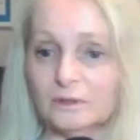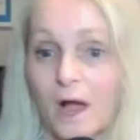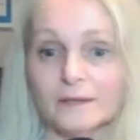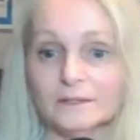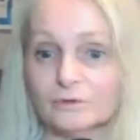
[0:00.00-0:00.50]

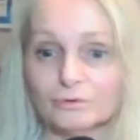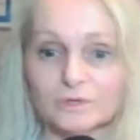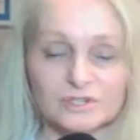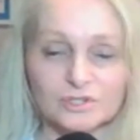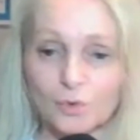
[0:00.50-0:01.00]
I
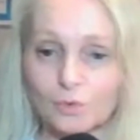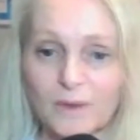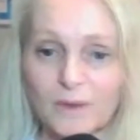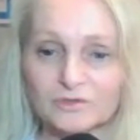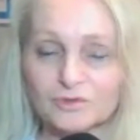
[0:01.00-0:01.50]
literally sold
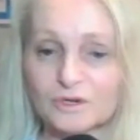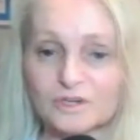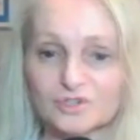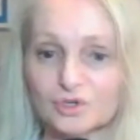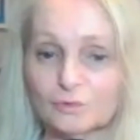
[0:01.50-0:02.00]
my
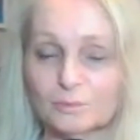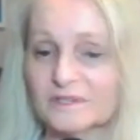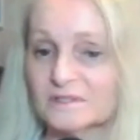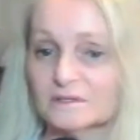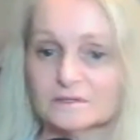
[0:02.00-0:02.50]
traditional
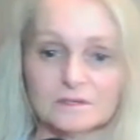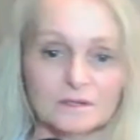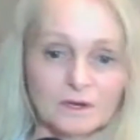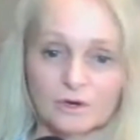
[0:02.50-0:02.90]
business.